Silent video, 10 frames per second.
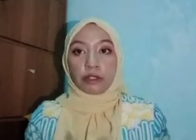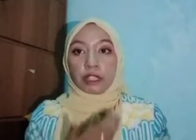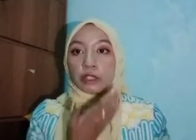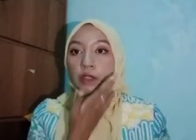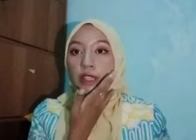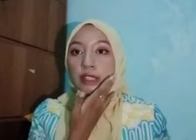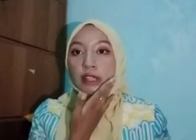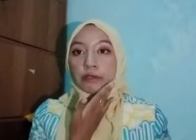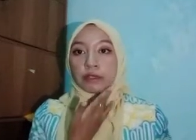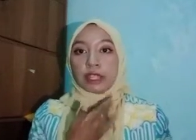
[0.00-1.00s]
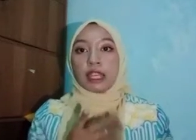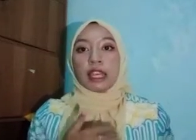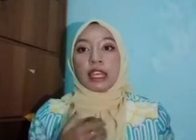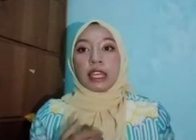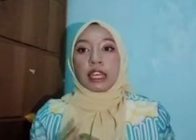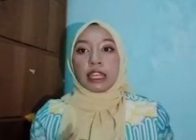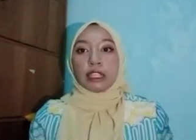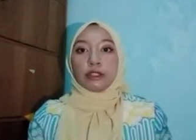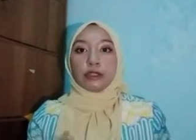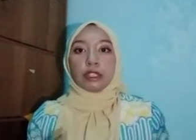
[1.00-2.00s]
US Navy
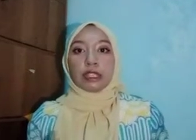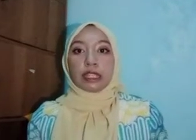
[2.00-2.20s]
into the